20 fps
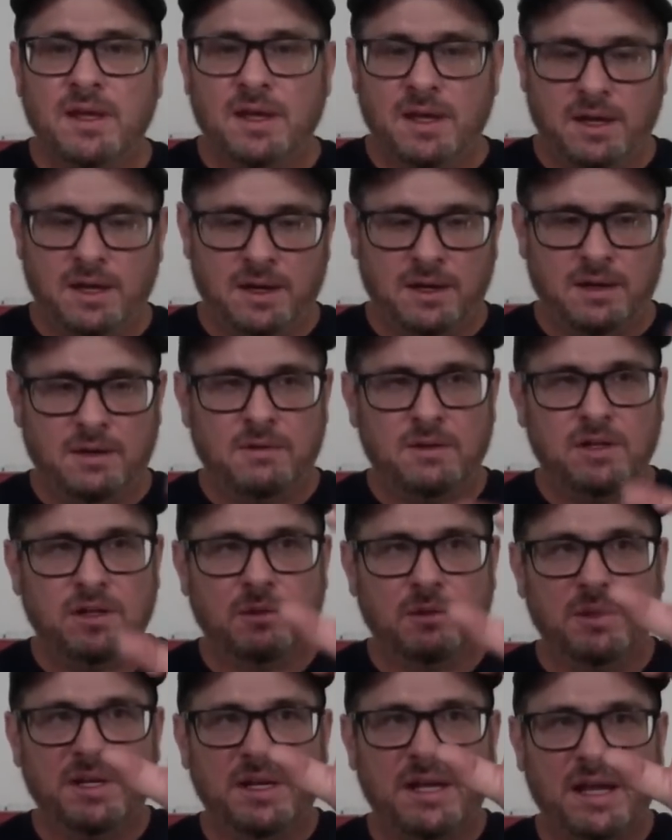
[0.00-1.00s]
Uh,
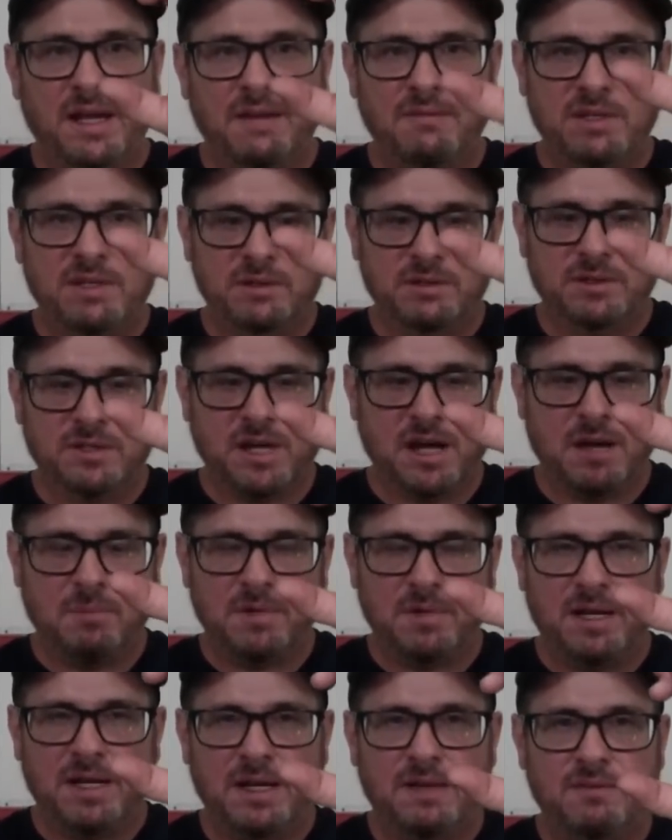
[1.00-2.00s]
it'll be heavy on top
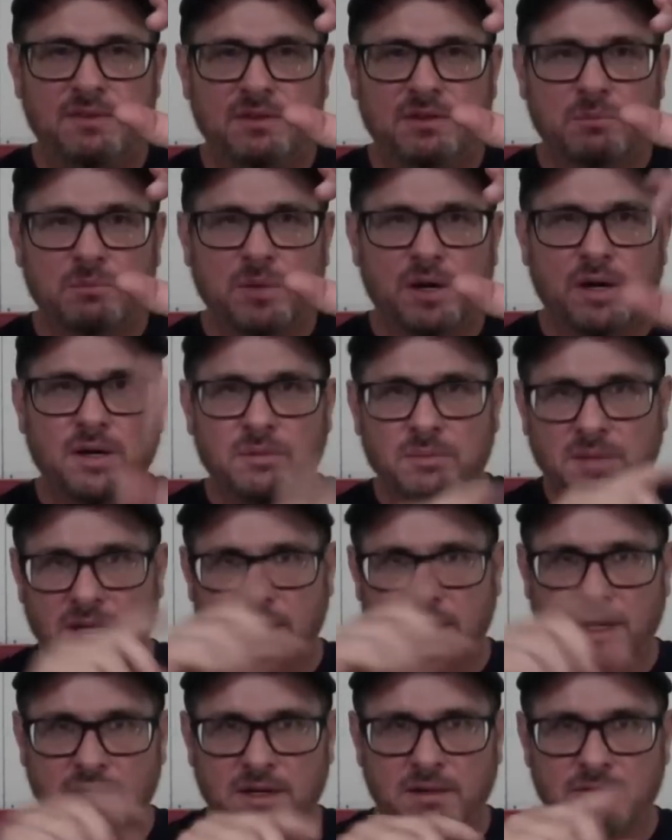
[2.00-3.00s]
and heavy on bottom,
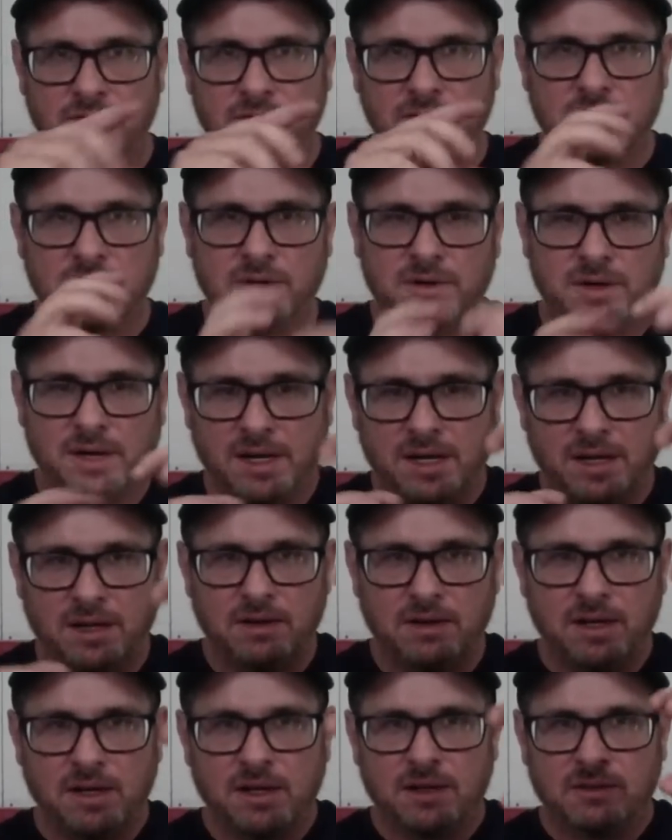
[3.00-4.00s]
kind of like a figure eight.
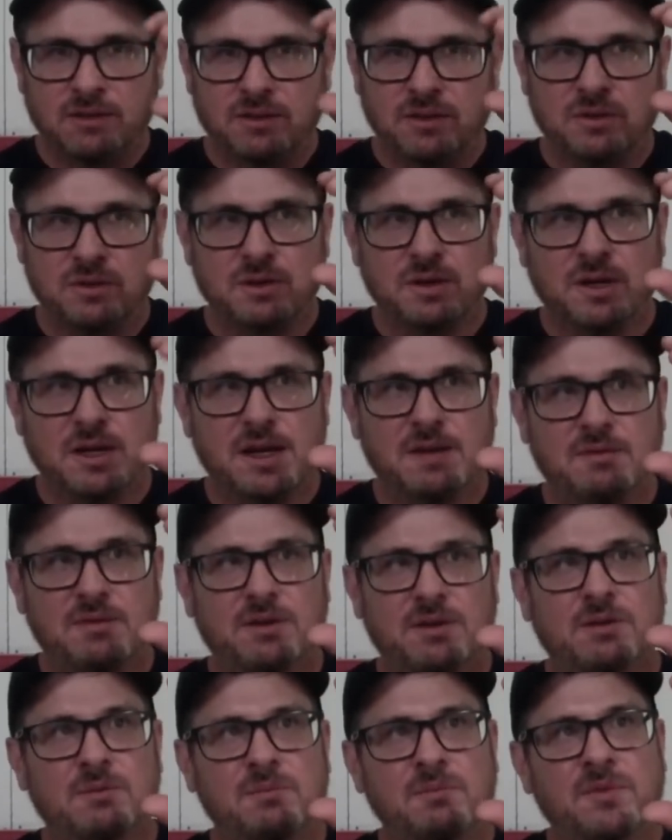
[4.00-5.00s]
So you're going to have
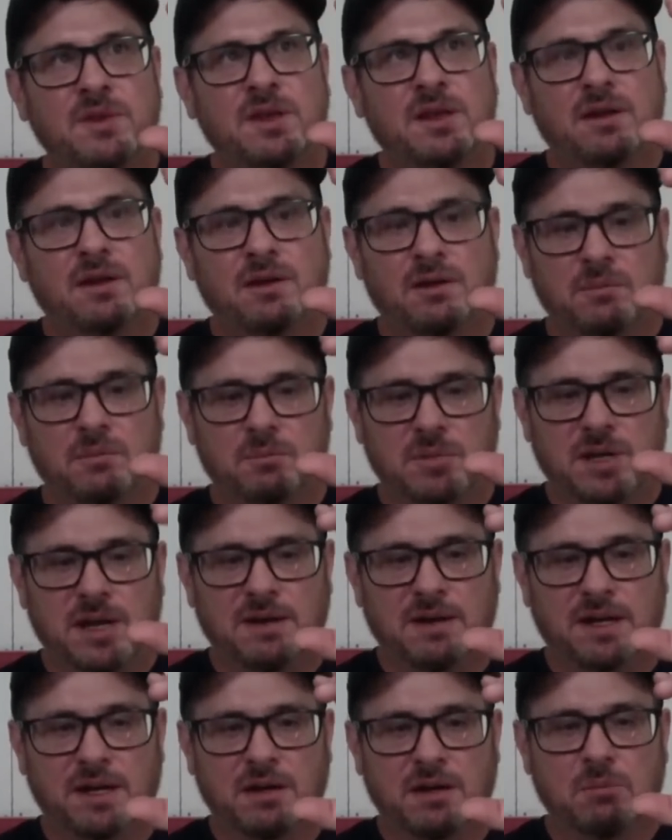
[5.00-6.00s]
a, a kind
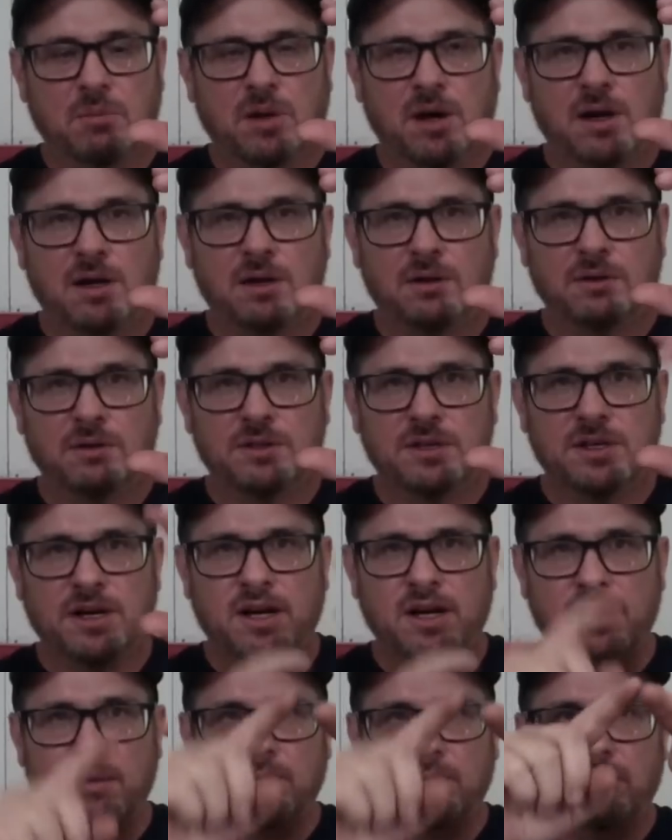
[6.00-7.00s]
of like a ball on
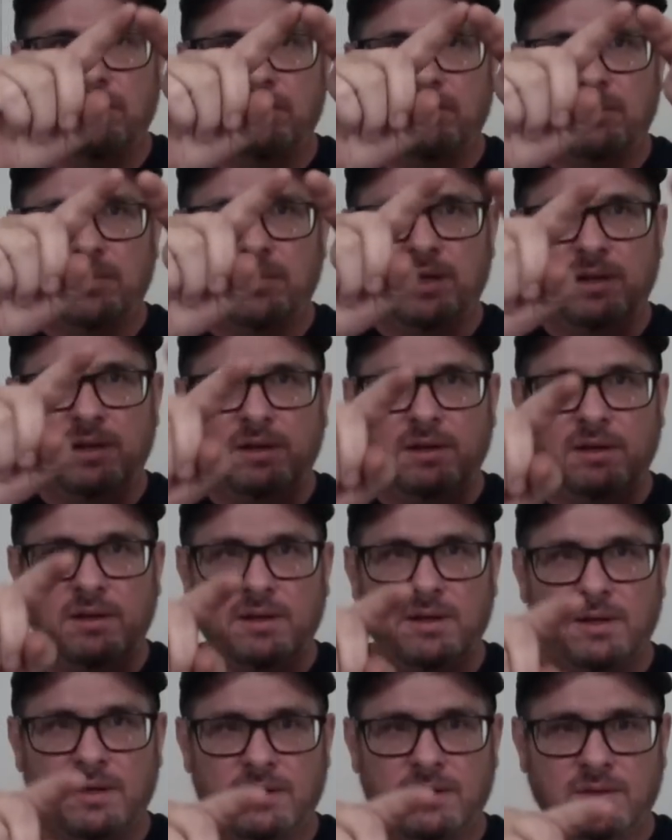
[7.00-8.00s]
top,
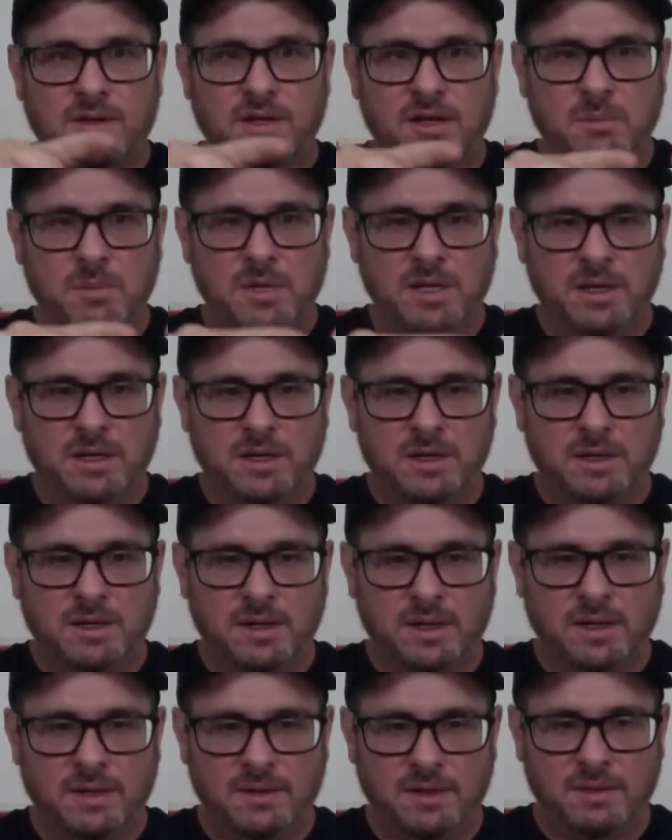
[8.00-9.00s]
you know, come in
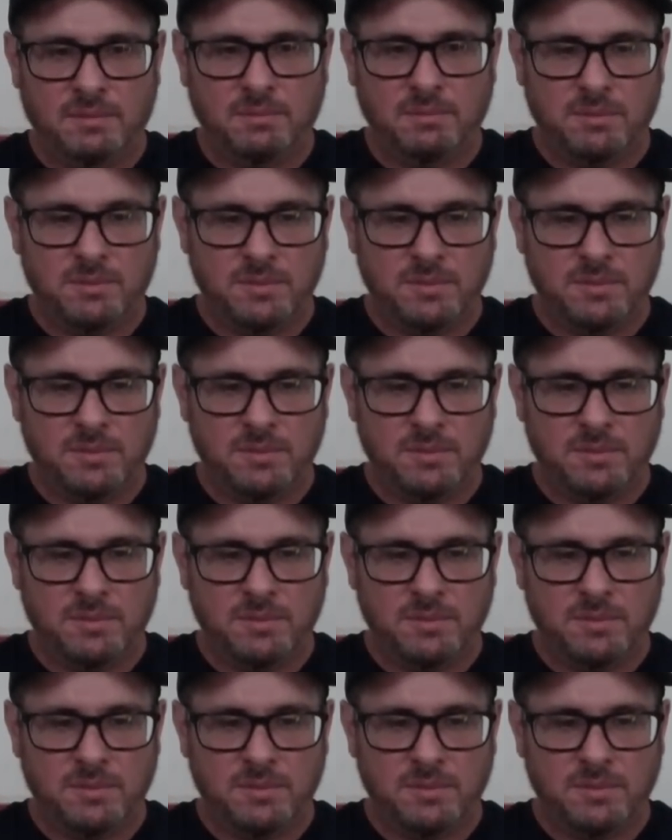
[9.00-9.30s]
and then